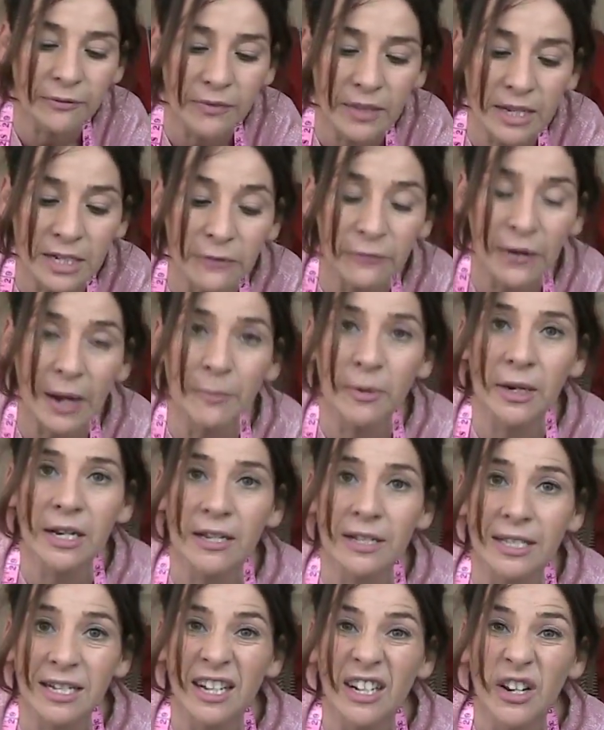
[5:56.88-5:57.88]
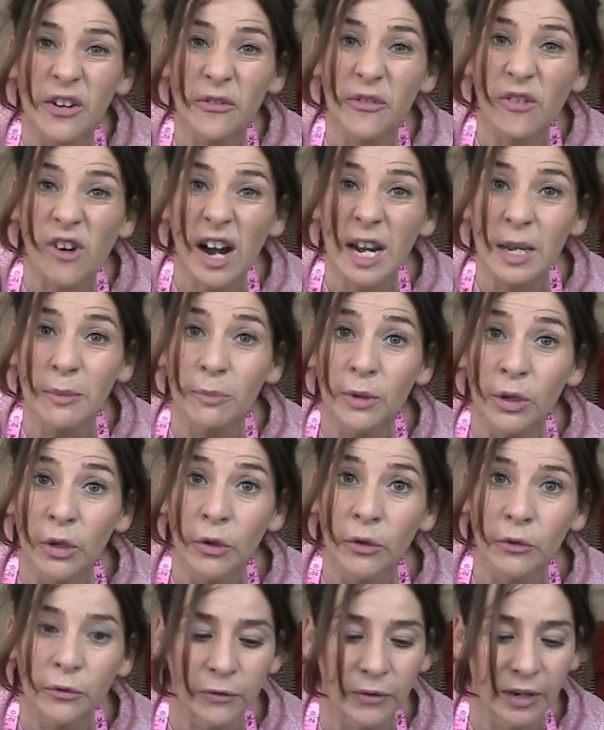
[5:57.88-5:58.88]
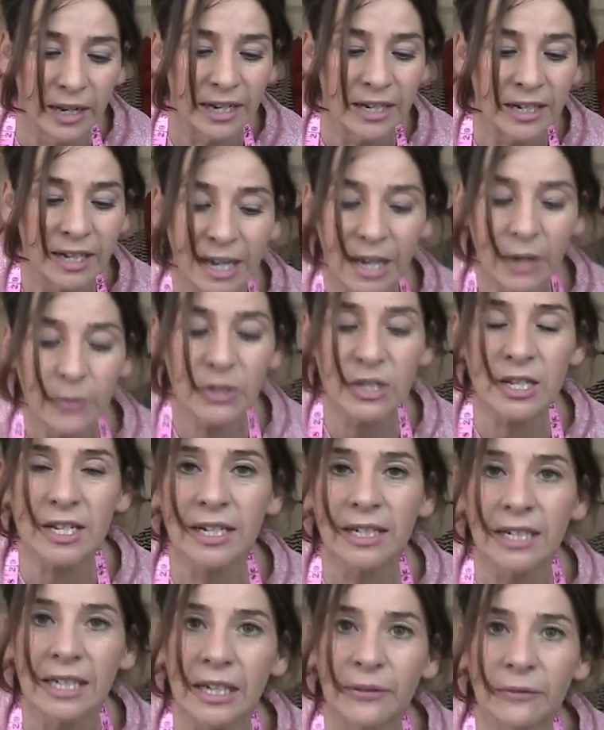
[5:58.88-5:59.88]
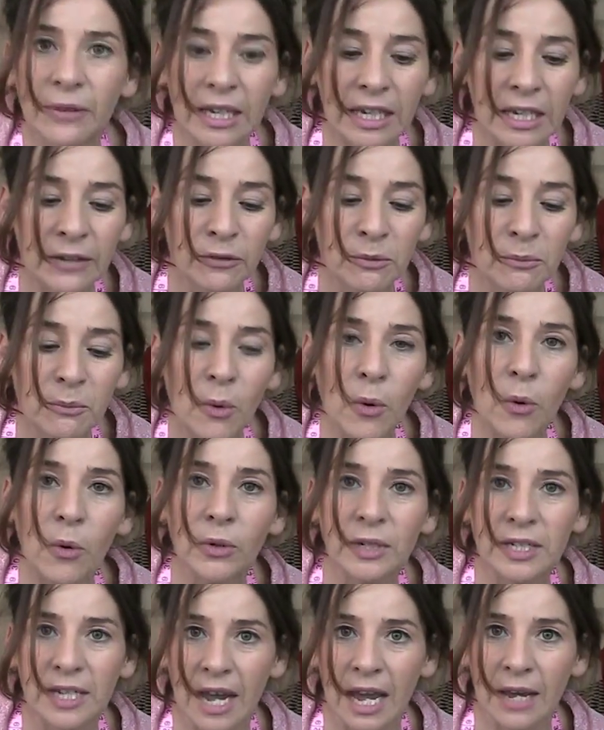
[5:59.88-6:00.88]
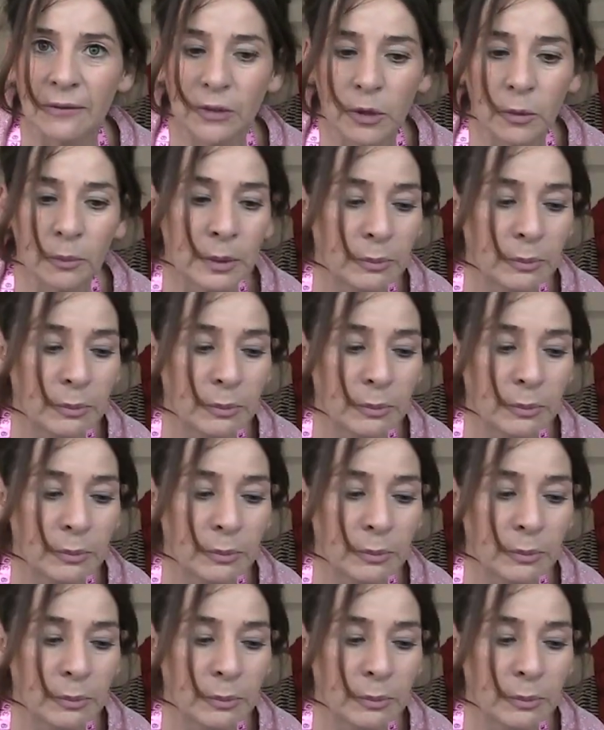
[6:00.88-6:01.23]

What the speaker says: this fabric is going to fray beautifully, which is going to give it even more depth. It will be